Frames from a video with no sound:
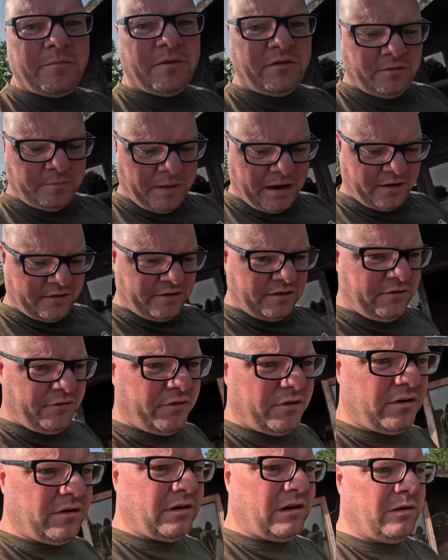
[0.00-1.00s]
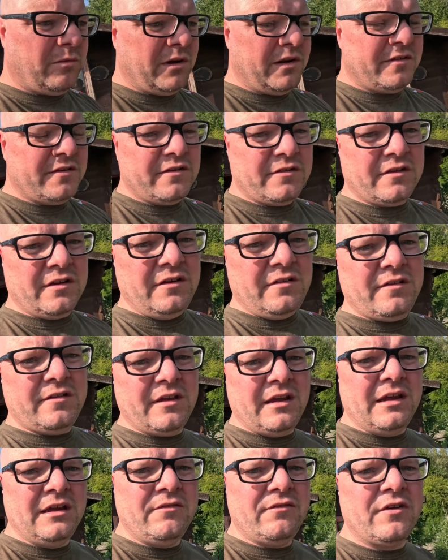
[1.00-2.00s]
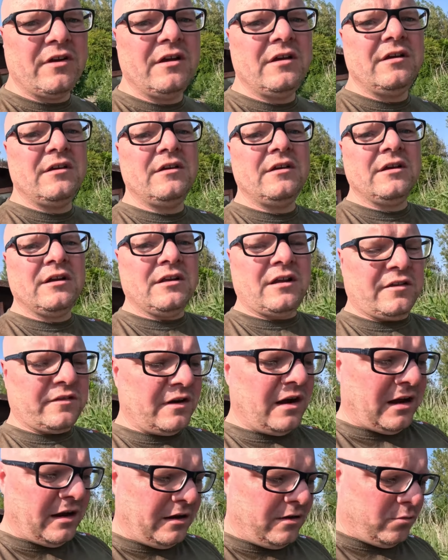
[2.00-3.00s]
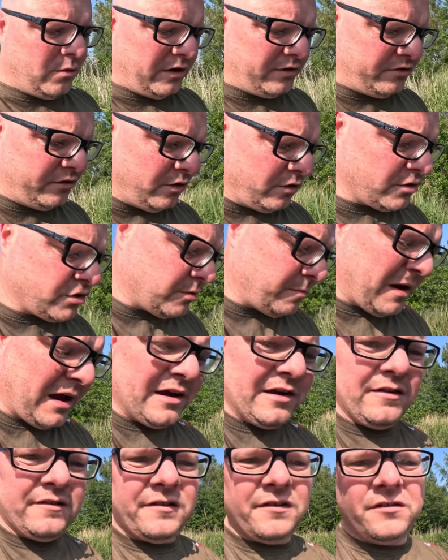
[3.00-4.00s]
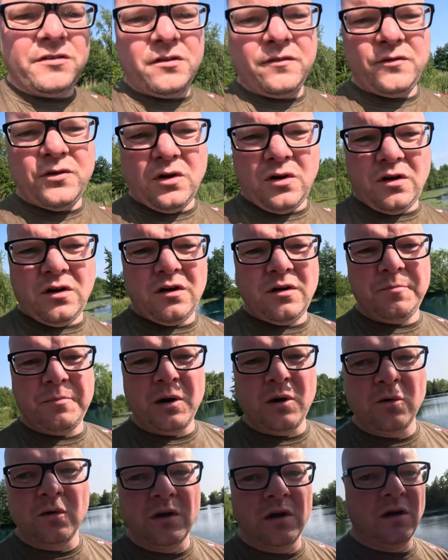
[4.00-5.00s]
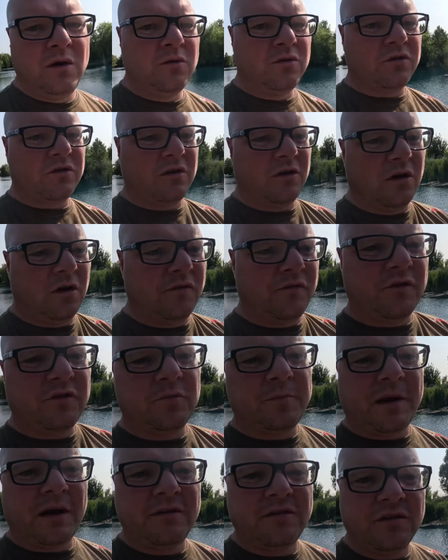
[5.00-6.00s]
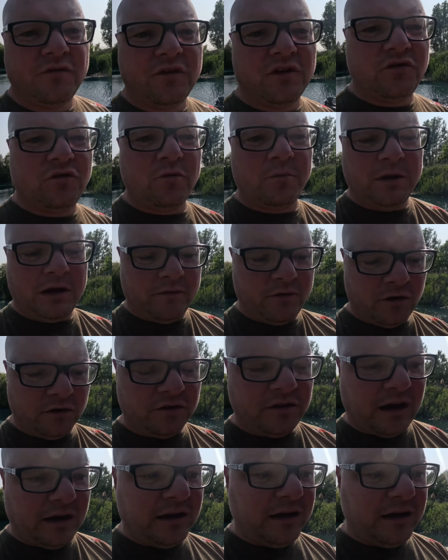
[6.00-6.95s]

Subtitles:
perspective, I went to see Steve last night at West Yorkshire Bait, so I've got a boatload of spicy fish with me. I've got 10